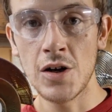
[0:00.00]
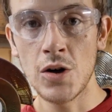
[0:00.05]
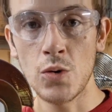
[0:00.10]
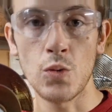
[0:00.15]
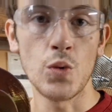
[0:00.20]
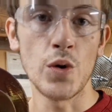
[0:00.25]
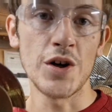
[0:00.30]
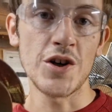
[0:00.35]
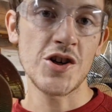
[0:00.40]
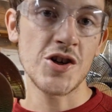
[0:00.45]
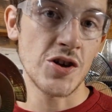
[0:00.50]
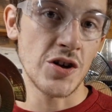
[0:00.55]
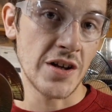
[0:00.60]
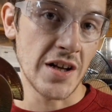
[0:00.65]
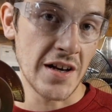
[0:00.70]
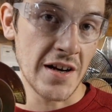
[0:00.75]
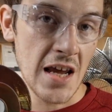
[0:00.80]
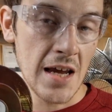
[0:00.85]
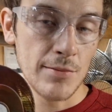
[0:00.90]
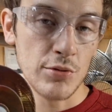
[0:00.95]
which should
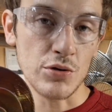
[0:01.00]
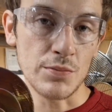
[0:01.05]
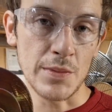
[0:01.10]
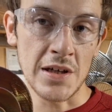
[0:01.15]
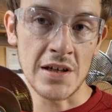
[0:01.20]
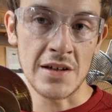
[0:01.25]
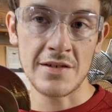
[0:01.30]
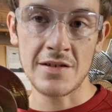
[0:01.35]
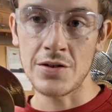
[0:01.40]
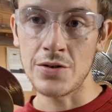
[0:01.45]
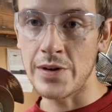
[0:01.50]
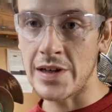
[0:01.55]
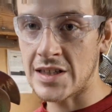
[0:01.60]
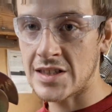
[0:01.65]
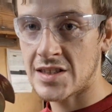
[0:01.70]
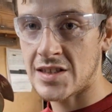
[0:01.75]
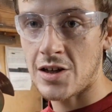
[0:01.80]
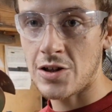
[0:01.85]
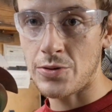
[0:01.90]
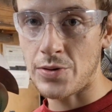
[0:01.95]
enable me to
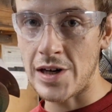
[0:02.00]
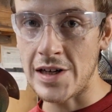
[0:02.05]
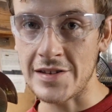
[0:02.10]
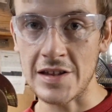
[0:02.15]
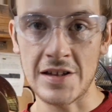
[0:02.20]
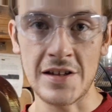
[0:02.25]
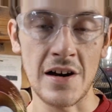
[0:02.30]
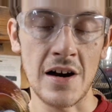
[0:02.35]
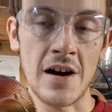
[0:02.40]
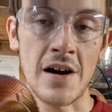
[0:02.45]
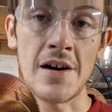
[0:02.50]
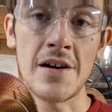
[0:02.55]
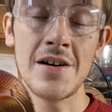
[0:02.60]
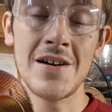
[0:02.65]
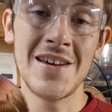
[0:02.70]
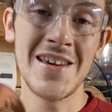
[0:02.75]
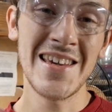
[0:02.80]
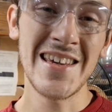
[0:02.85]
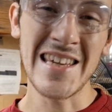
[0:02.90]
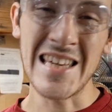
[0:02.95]
accelerate the car
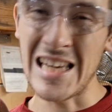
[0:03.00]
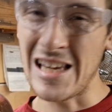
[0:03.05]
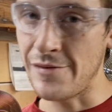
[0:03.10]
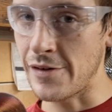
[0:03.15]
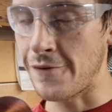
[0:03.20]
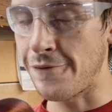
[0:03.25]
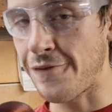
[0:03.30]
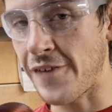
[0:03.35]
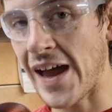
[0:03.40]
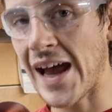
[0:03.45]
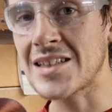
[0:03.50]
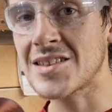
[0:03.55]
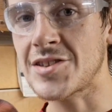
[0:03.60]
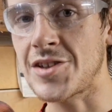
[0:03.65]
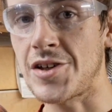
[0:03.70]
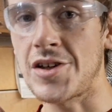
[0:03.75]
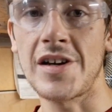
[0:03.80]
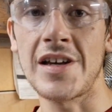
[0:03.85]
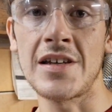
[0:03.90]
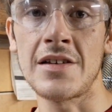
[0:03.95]
even
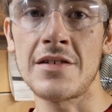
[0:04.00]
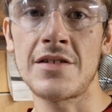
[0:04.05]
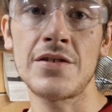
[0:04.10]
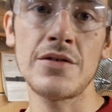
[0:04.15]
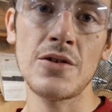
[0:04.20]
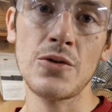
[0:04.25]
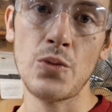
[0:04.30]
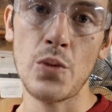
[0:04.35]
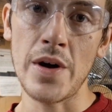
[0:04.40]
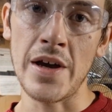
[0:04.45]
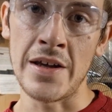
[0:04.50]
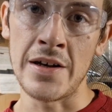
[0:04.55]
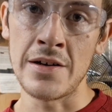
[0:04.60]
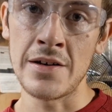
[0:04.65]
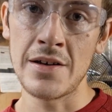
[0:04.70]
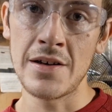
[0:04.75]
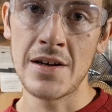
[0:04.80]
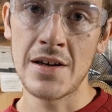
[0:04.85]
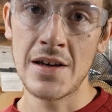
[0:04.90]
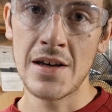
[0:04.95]
faster into the wind,
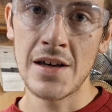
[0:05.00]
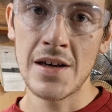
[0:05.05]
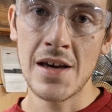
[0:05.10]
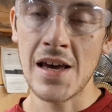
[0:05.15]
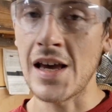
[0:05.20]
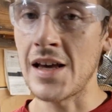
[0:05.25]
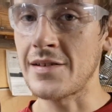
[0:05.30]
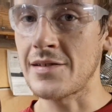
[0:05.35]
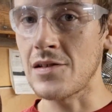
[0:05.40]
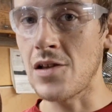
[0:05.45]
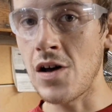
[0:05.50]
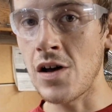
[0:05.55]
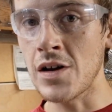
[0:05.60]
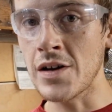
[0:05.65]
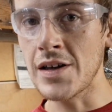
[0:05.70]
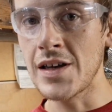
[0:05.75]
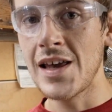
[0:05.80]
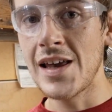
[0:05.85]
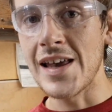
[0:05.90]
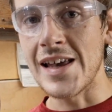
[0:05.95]
as long
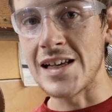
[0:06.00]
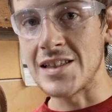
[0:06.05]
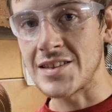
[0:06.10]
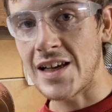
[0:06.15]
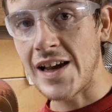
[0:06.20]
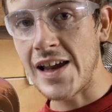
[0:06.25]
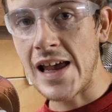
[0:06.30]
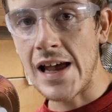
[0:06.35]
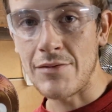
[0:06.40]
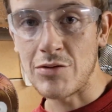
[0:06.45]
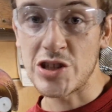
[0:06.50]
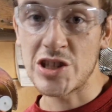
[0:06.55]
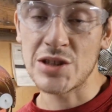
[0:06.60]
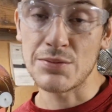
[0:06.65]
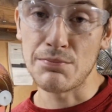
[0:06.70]
as I have a